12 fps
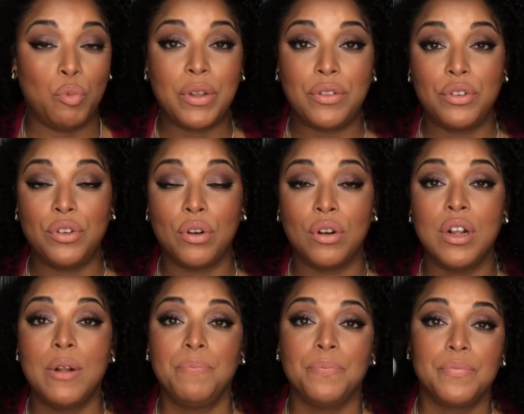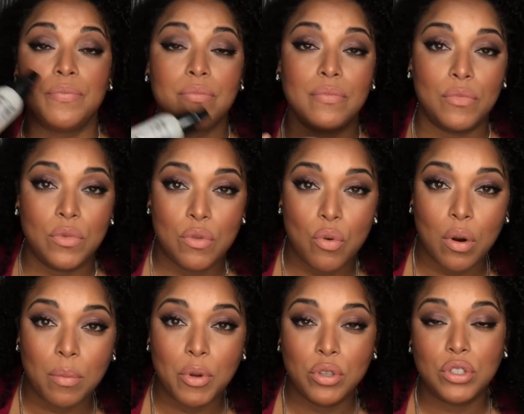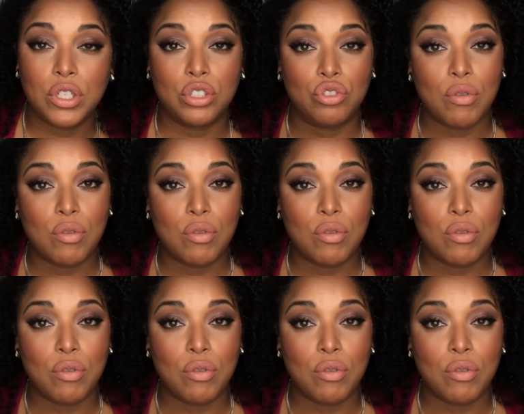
whether you're normal to